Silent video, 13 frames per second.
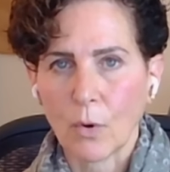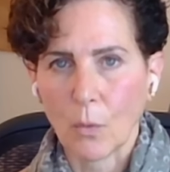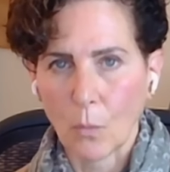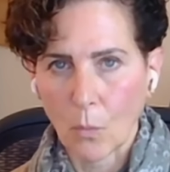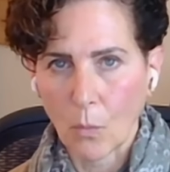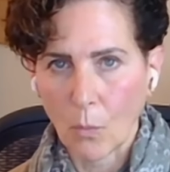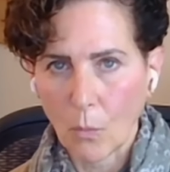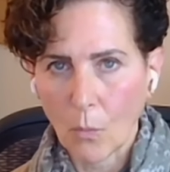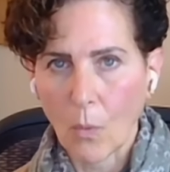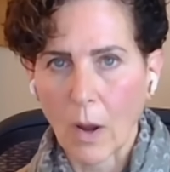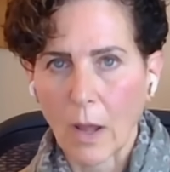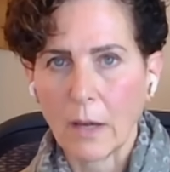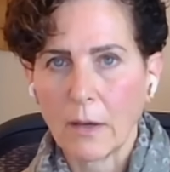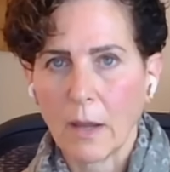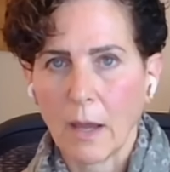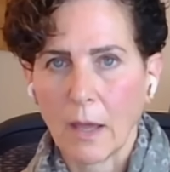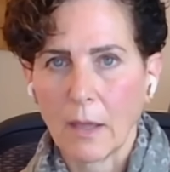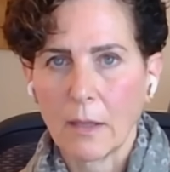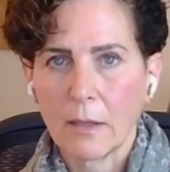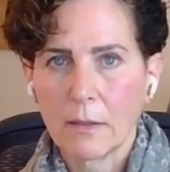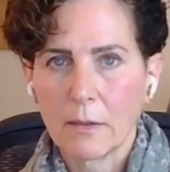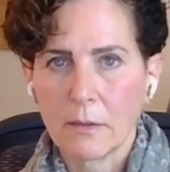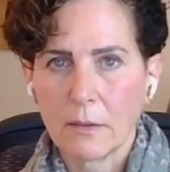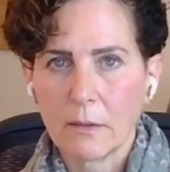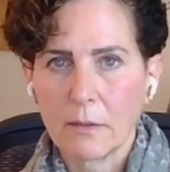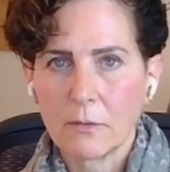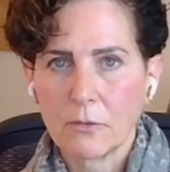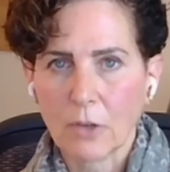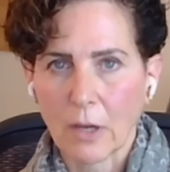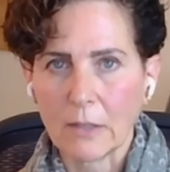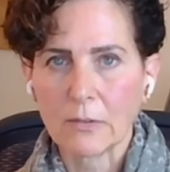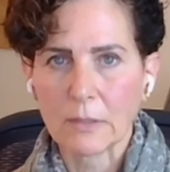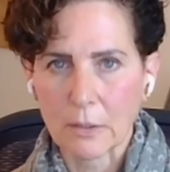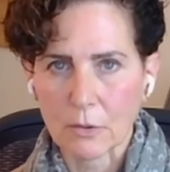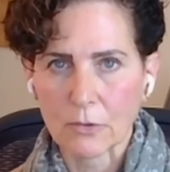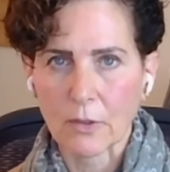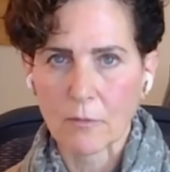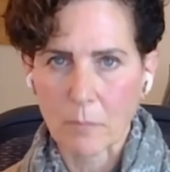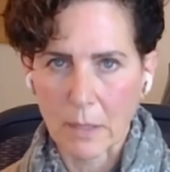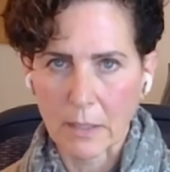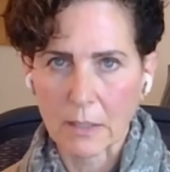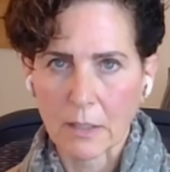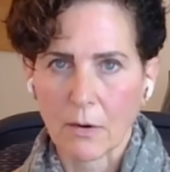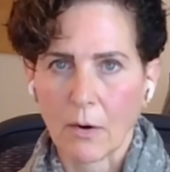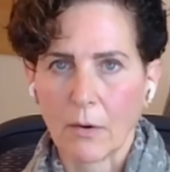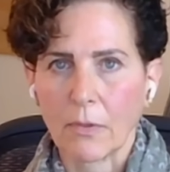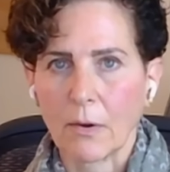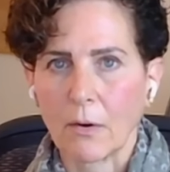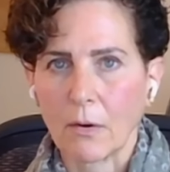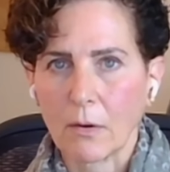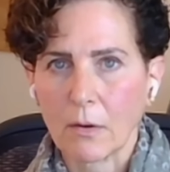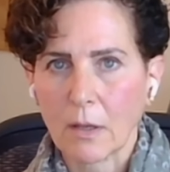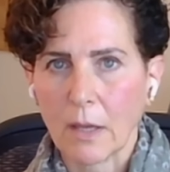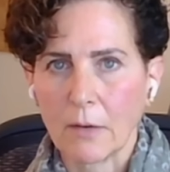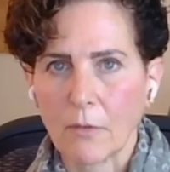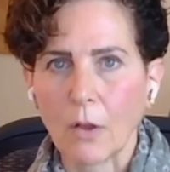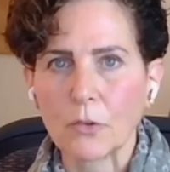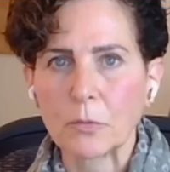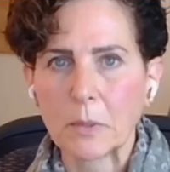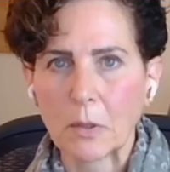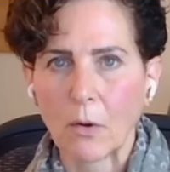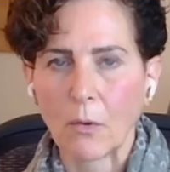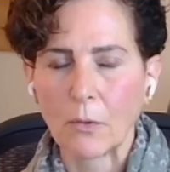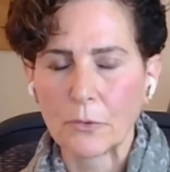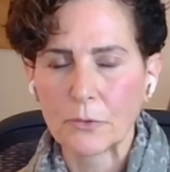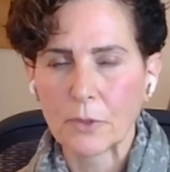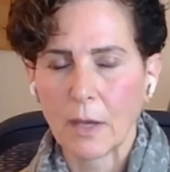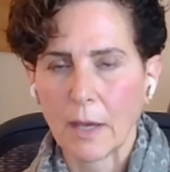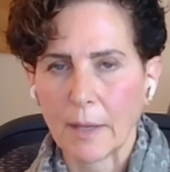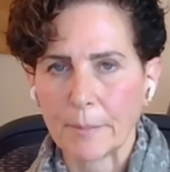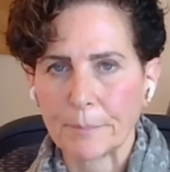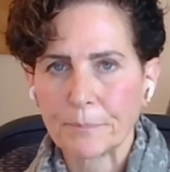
for what Chinese leaders have made clear are their kind of ultimate goals